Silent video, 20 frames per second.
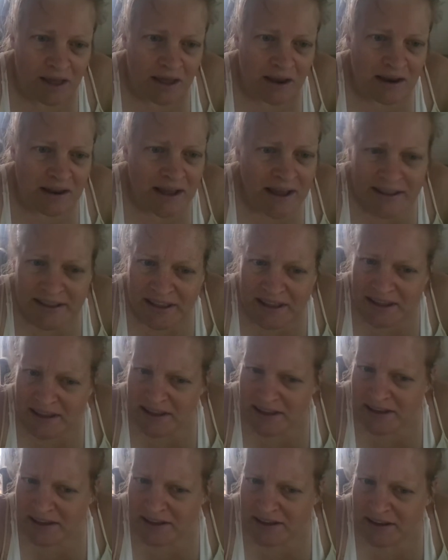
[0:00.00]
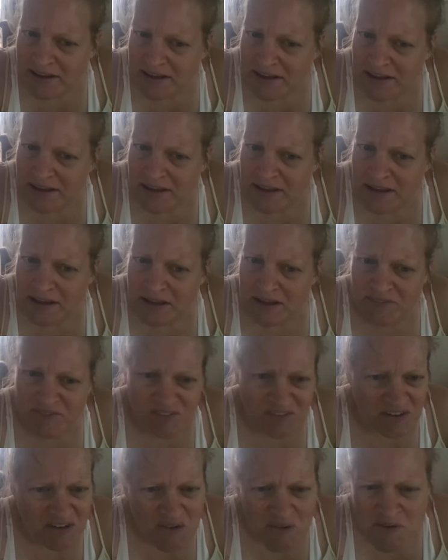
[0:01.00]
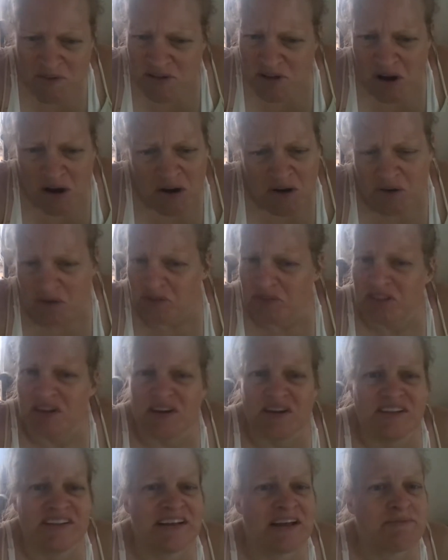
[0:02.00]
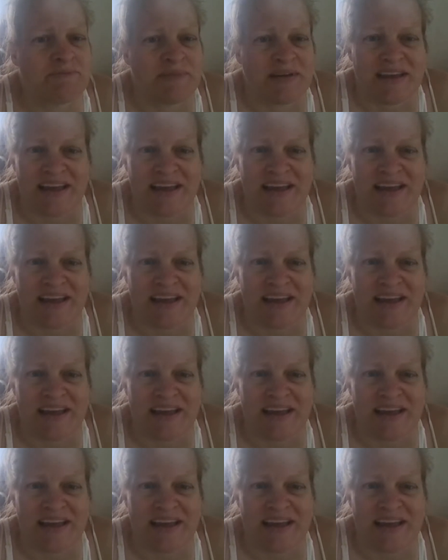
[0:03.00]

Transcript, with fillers: lady, if you know there's going to